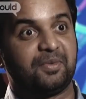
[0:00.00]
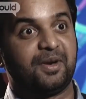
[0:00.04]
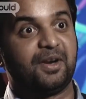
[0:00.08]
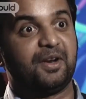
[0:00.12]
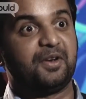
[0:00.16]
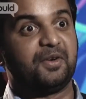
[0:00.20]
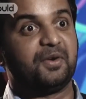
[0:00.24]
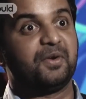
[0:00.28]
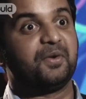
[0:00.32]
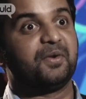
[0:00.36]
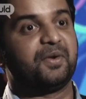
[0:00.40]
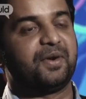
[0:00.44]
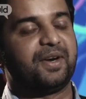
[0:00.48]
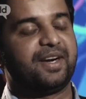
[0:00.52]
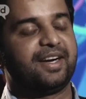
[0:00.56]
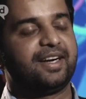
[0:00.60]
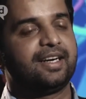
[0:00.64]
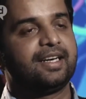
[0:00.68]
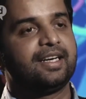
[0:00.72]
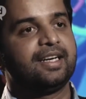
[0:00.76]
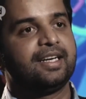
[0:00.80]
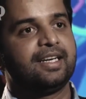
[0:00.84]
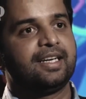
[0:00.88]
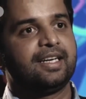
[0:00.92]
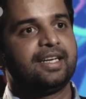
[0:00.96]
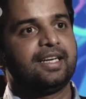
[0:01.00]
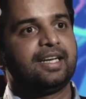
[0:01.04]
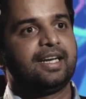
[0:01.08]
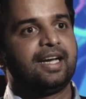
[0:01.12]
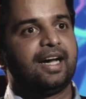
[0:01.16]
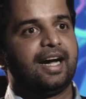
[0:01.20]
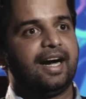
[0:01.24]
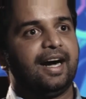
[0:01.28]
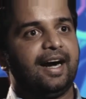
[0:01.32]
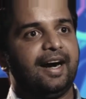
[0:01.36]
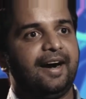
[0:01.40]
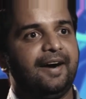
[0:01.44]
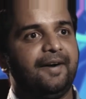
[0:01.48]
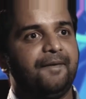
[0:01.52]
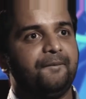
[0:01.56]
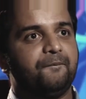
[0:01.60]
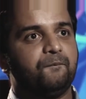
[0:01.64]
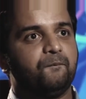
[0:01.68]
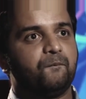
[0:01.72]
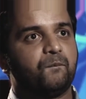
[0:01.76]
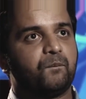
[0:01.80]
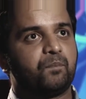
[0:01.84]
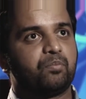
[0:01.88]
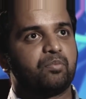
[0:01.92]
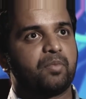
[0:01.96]
middle of nowhere.
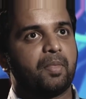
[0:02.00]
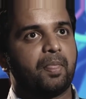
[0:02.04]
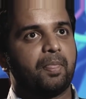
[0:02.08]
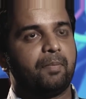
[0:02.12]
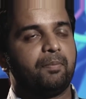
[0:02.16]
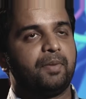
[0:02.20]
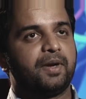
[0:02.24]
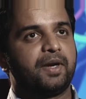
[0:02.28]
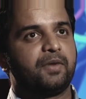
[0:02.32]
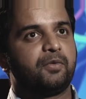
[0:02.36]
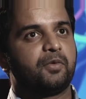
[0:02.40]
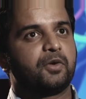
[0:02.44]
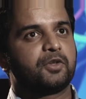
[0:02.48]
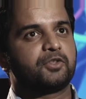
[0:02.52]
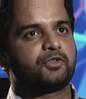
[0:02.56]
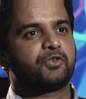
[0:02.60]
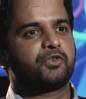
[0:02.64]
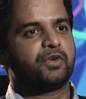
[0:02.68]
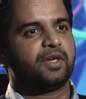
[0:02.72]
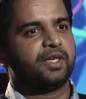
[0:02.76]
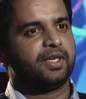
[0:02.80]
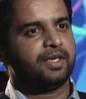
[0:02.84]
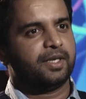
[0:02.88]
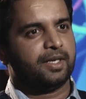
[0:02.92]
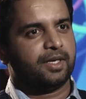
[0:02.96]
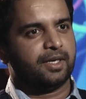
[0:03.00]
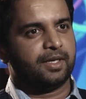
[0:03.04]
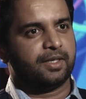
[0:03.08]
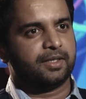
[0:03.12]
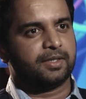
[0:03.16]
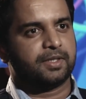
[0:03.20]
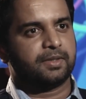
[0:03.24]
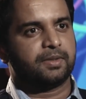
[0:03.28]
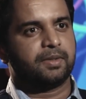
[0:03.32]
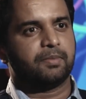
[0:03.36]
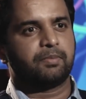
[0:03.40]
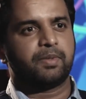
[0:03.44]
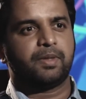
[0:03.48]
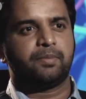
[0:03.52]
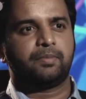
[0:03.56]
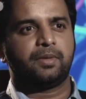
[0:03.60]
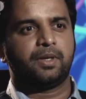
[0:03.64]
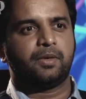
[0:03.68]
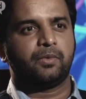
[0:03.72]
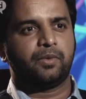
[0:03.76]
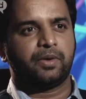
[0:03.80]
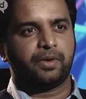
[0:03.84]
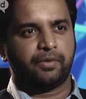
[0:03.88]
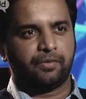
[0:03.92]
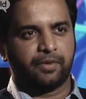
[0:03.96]
But it was really nice. The
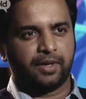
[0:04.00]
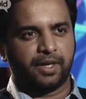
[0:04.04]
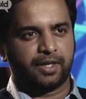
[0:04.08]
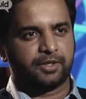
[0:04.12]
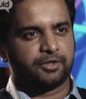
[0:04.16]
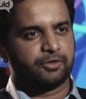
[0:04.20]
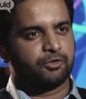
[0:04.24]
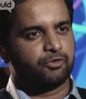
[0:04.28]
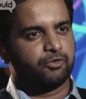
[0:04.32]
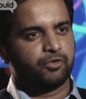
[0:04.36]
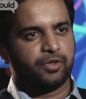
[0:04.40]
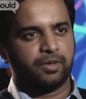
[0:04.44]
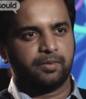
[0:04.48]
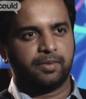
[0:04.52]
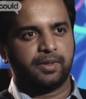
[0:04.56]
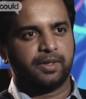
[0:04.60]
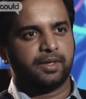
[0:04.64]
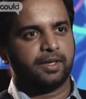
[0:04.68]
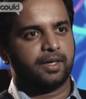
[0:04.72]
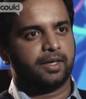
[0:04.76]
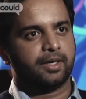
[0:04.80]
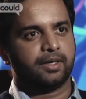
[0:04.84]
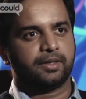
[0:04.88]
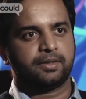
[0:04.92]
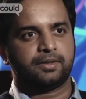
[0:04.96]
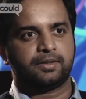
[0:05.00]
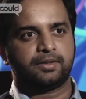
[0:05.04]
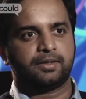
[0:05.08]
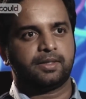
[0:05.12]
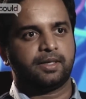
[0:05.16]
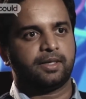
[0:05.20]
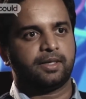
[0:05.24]
people were extremely nice